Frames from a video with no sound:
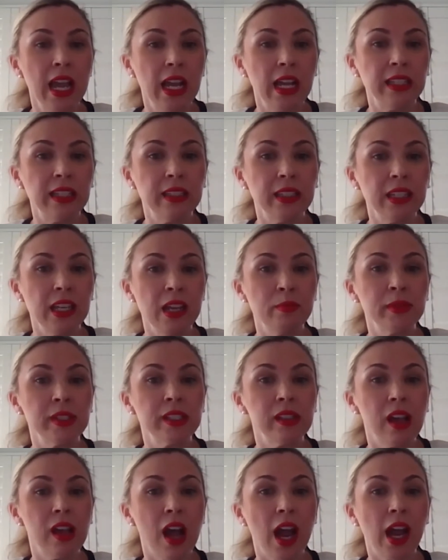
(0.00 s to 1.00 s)
It seems
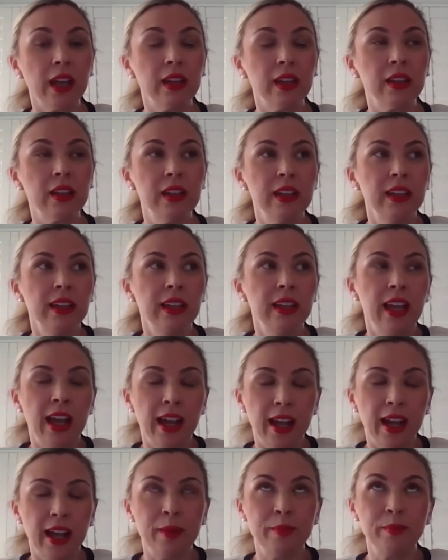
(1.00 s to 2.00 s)
like,
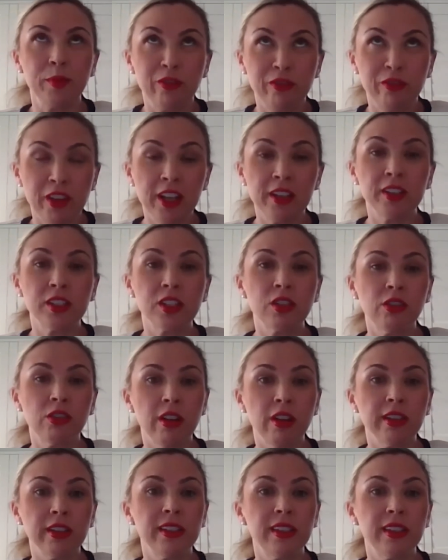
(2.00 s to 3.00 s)
fingers
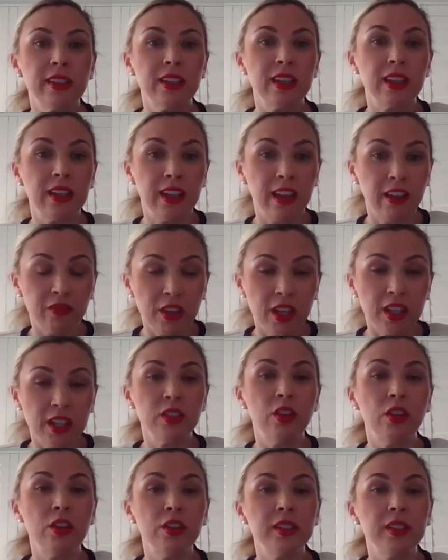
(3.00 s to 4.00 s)
crossed, if there's
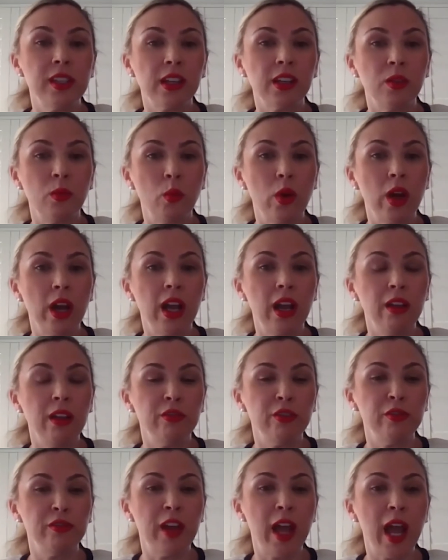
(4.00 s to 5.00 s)
no second wave
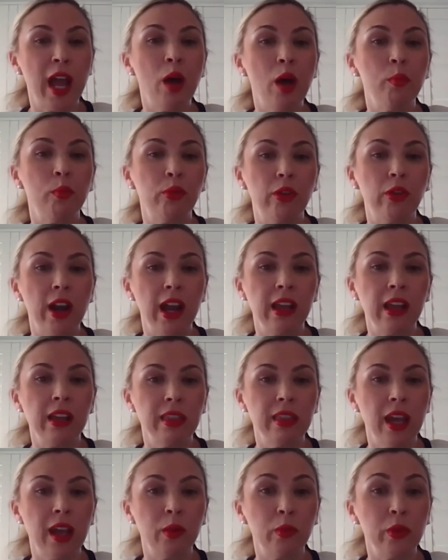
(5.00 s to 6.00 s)
of outbreak,
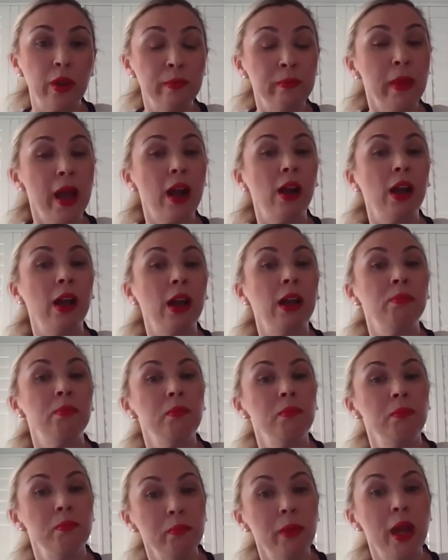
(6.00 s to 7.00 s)
that we may
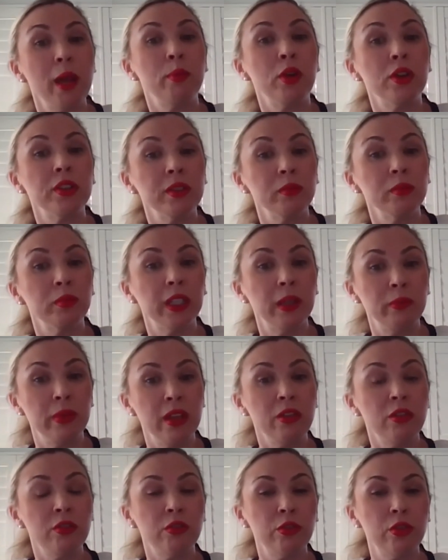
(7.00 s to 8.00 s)
possibly be
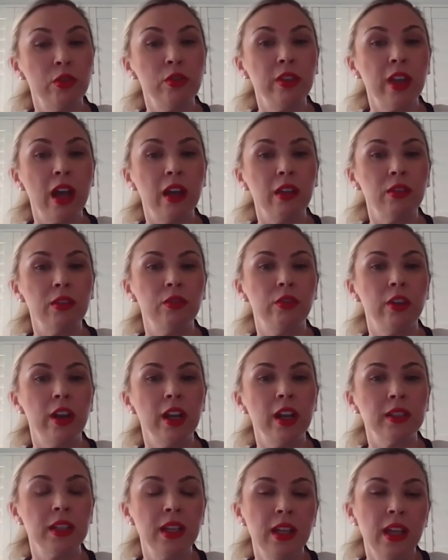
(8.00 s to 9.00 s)
through that
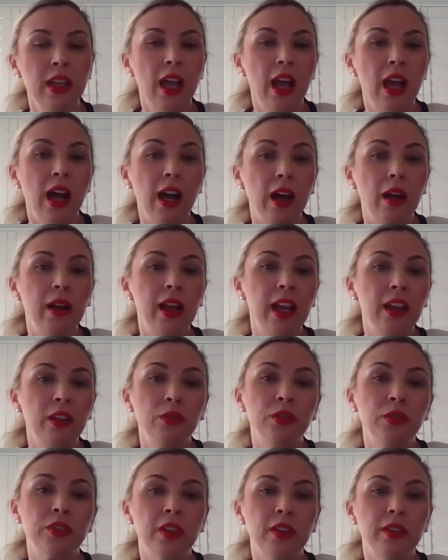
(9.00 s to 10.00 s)
threat, and
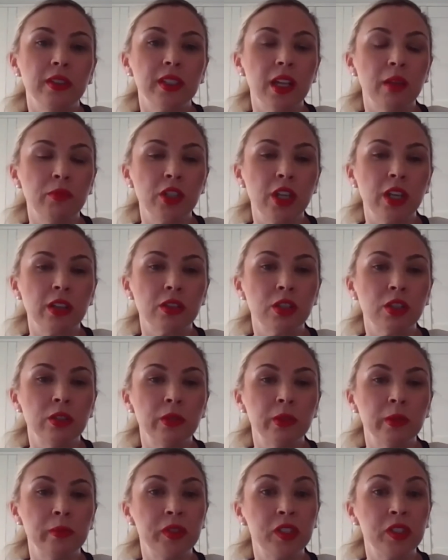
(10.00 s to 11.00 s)
also subject
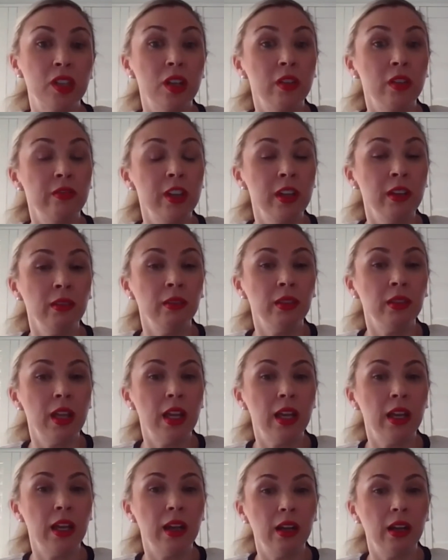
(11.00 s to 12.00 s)
to observing
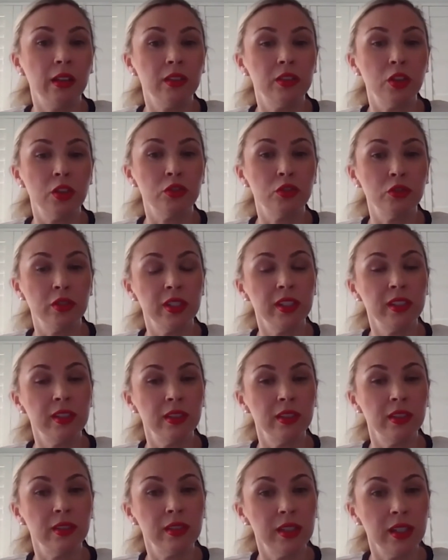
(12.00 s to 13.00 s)
social
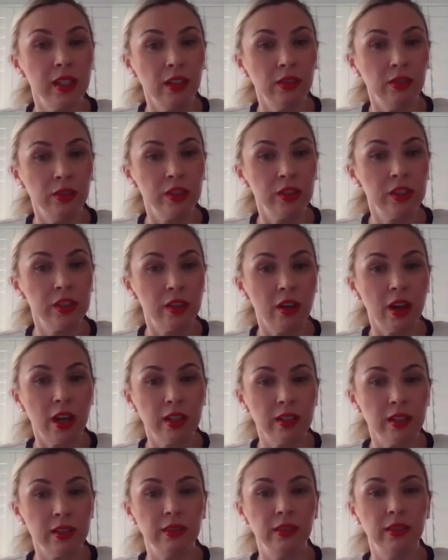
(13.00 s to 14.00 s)
distancing on site
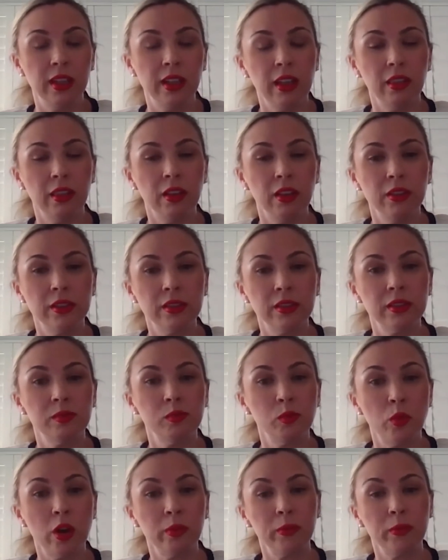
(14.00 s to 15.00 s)
and those
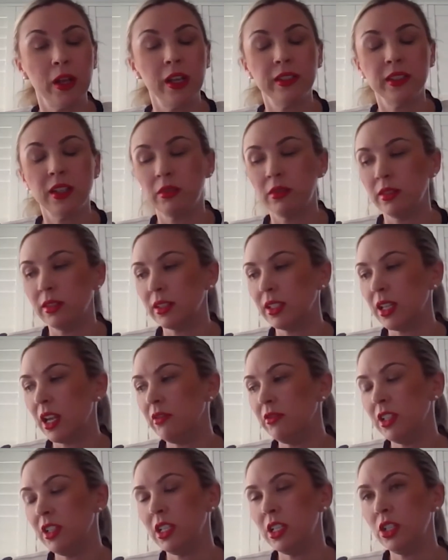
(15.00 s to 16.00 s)
workplace health and
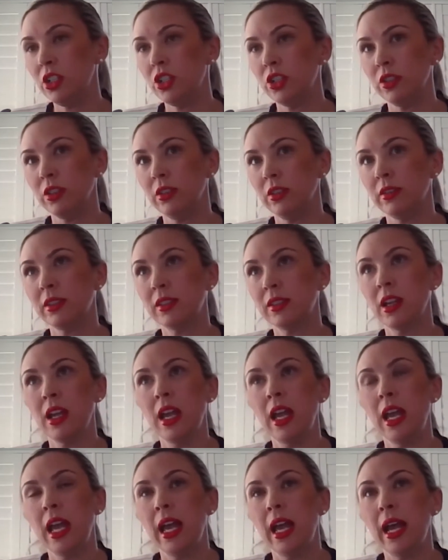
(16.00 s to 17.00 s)
safety issues.
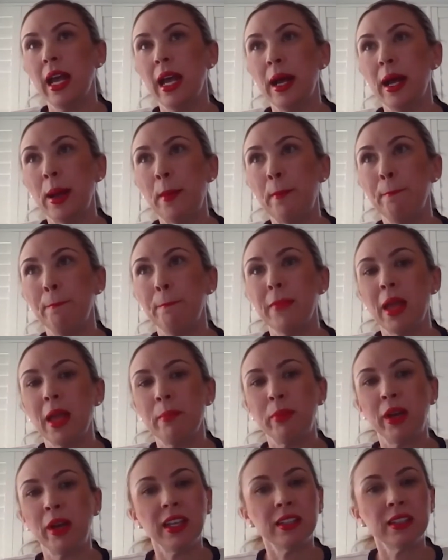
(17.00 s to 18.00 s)

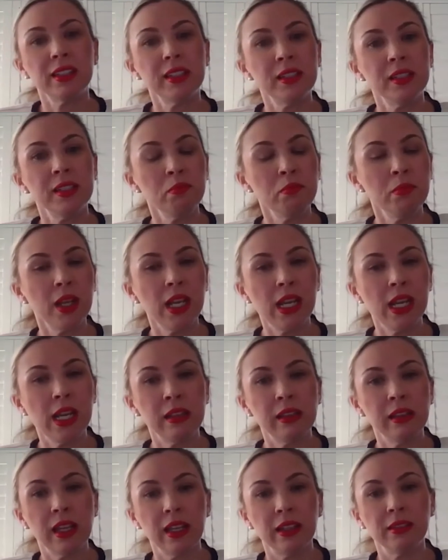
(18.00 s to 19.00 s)
But that doesn't
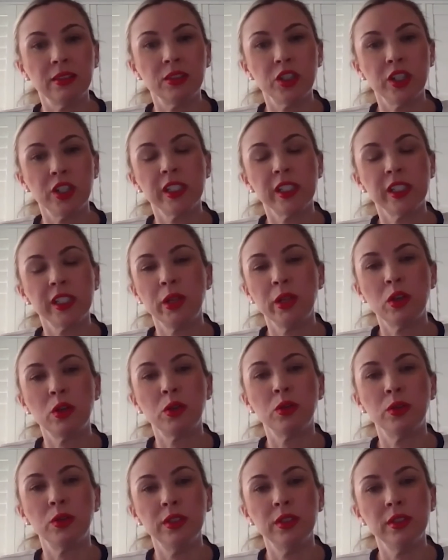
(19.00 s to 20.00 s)
mean that just
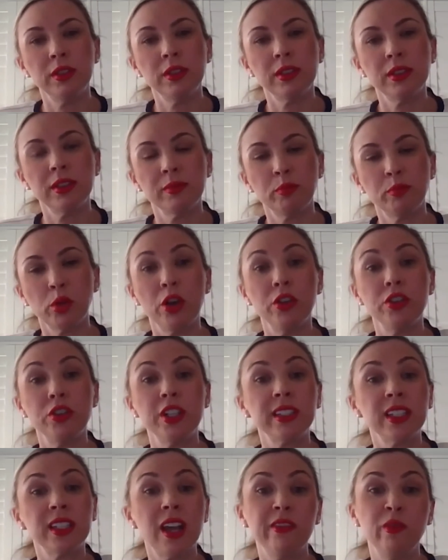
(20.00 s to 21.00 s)
because
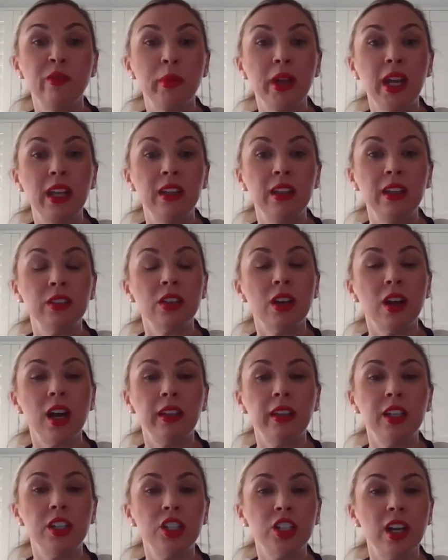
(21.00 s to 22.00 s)
projects haven't been
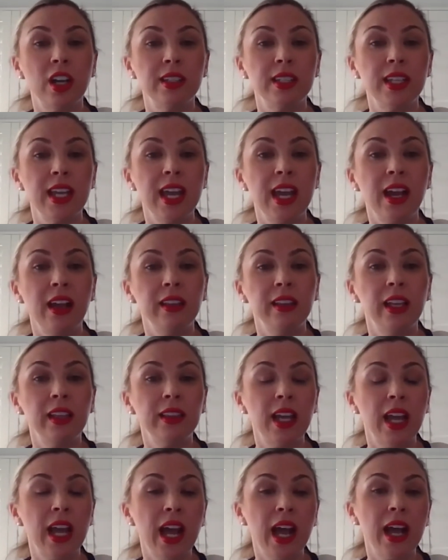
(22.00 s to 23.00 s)
entirely shut down, that
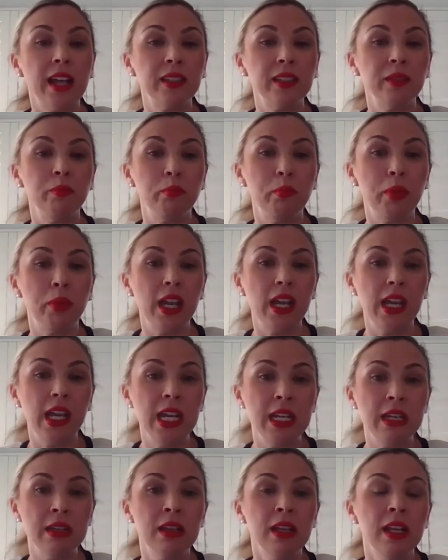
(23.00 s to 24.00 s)
there hasn't
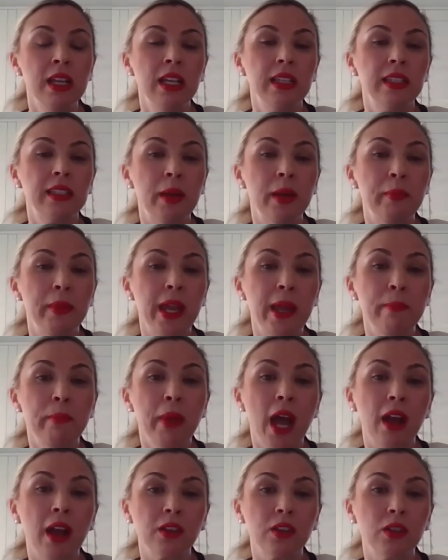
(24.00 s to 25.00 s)
been some
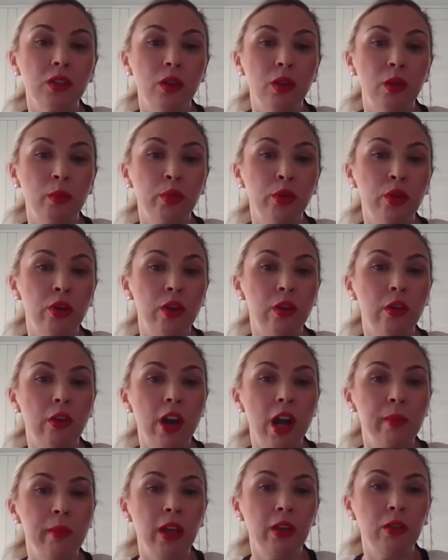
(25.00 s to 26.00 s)
impact on
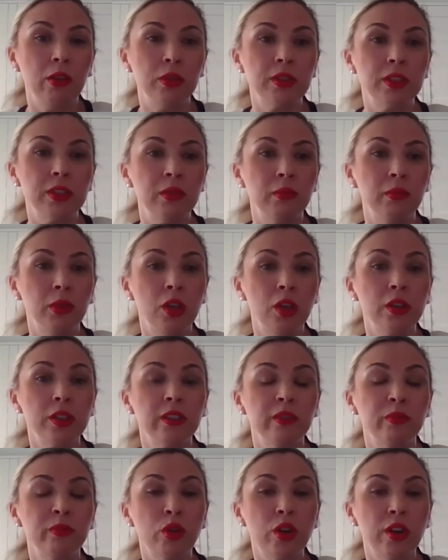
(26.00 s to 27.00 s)
programming or some loss
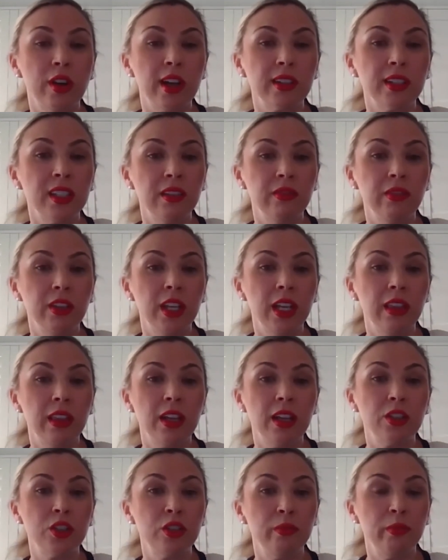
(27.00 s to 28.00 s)
of productivity
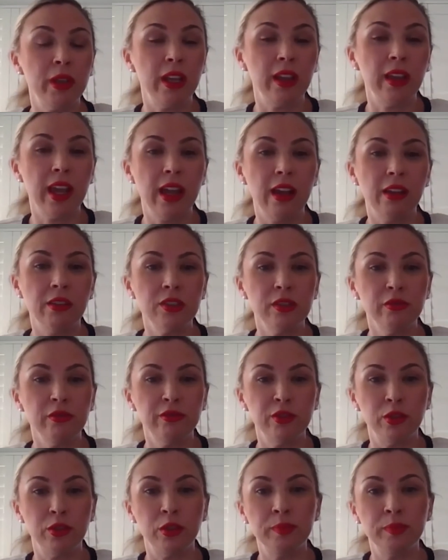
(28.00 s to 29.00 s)
that should be accounted
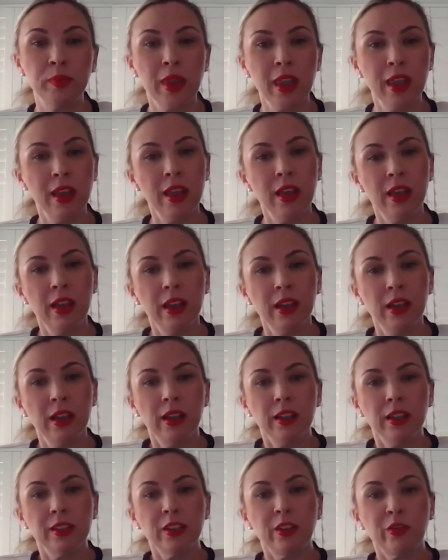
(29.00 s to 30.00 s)
for.
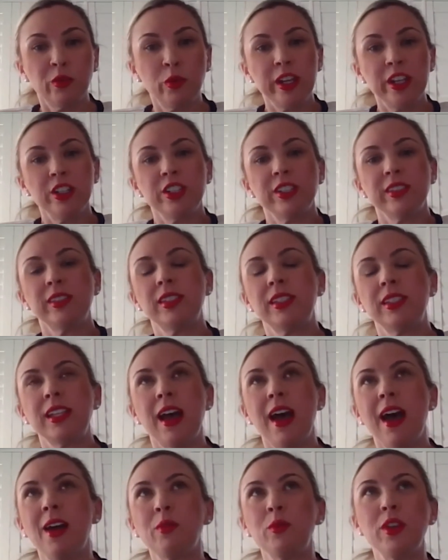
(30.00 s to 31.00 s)
So if we could just
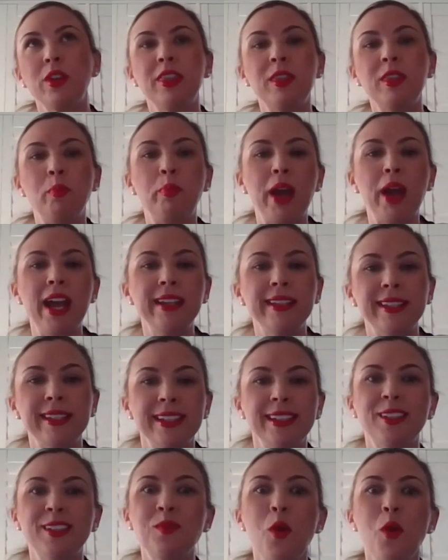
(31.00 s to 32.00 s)
start with the
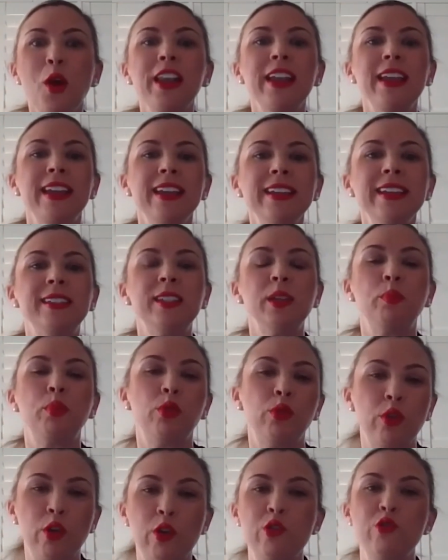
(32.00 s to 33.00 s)
basics, what is a
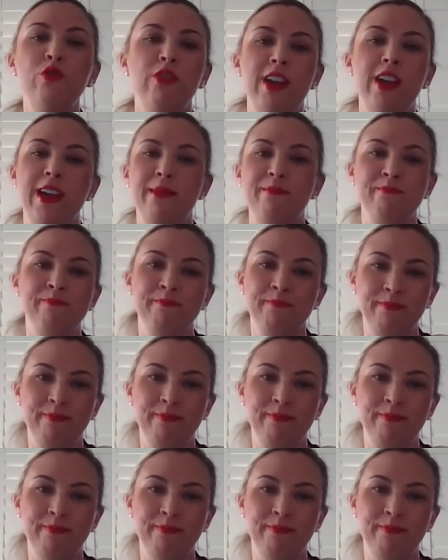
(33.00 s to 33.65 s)
program?